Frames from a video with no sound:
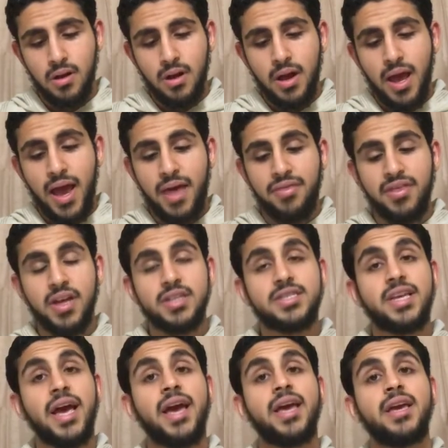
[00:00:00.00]
"And the
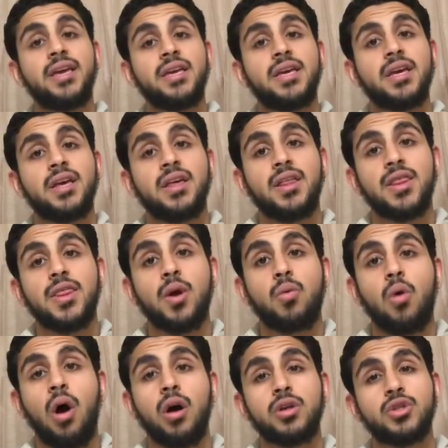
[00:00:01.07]
day the
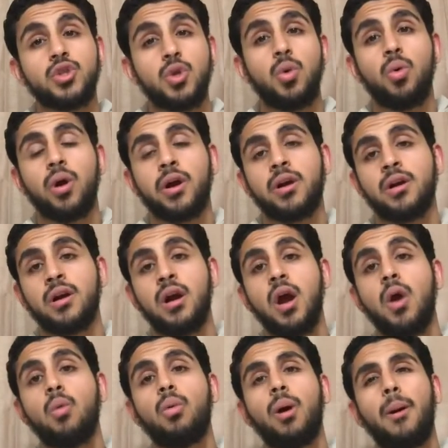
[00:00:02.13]
wrongdoer
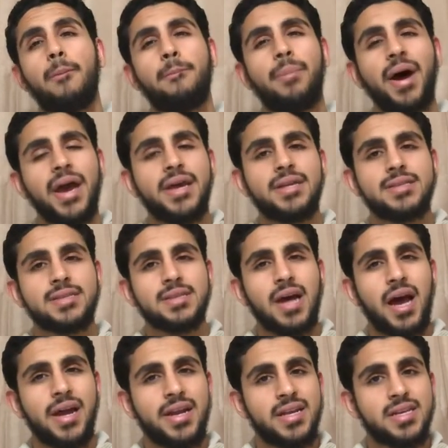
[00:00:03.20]
will bite
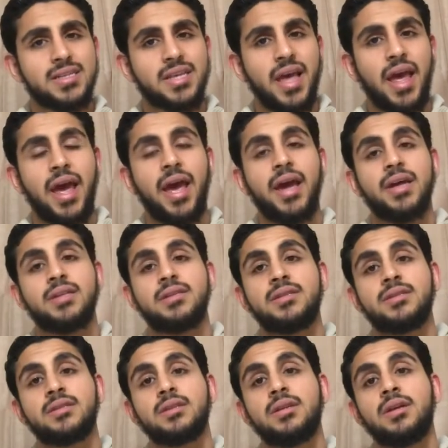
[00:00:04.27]
on his
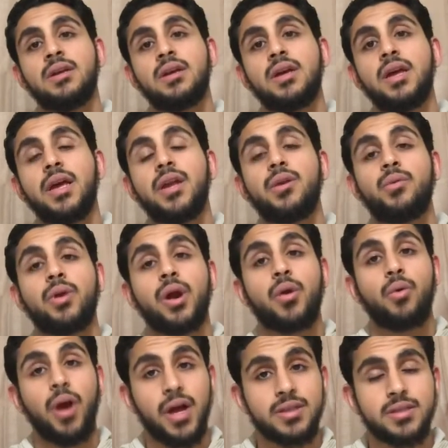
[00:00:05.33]
hand in
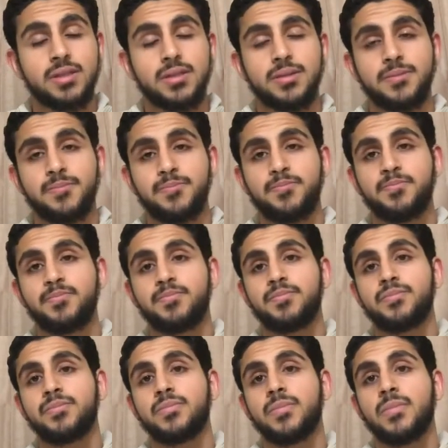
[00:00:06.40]
regret,
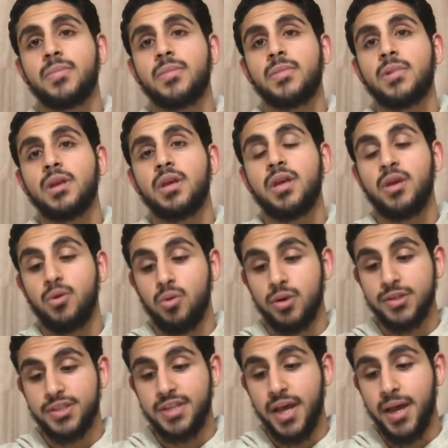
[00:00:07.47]
he will
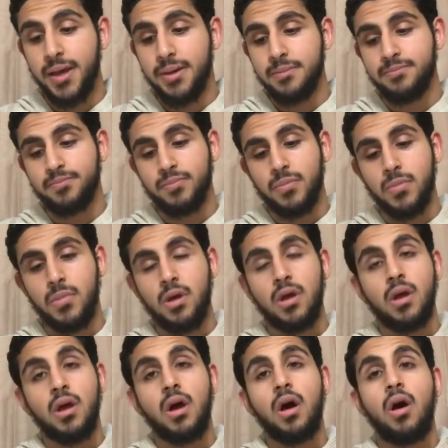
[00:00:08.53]
say,
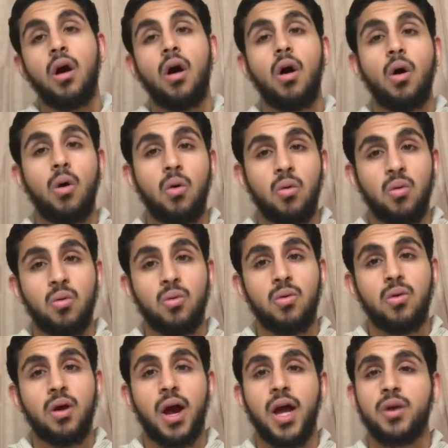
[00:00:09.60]
'Oh,
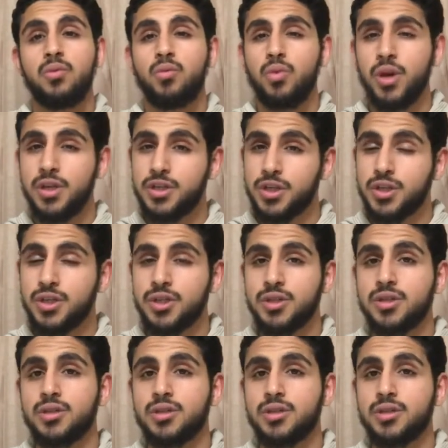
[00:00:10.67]
I wish